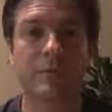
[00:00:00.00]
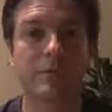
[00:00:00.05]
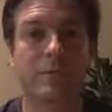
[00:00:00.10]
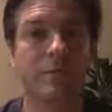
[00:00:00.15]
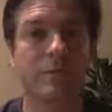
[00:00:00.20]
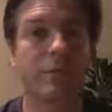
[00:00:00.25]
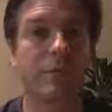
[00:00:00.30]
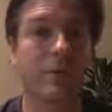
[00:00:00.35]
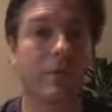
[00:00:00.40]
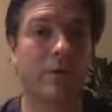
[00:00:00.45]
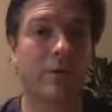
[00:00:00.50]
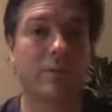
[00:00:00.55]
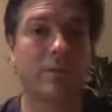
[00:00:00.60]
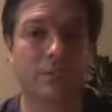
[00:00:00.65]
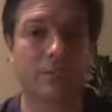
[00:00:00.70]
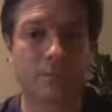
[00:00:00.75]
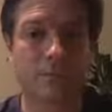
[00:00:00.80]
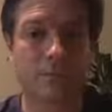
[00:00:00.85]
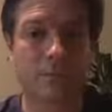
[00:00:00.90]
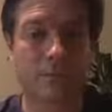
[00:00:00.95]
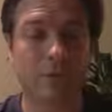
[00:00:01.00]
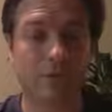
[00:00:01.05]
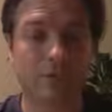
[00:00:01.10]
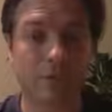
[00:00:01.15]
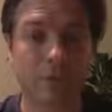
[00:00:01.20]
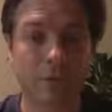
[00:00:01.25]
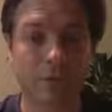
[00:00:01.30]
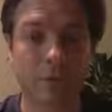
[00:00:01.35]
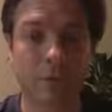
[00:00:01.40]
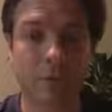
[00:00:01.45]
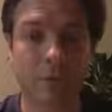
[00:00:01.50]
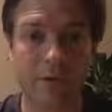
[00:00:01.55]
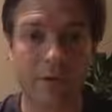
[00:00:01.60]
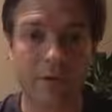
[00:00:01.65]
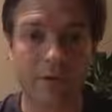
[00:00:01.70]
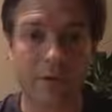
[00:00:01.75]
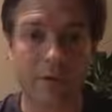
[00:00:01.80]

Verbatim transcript: not not a good place to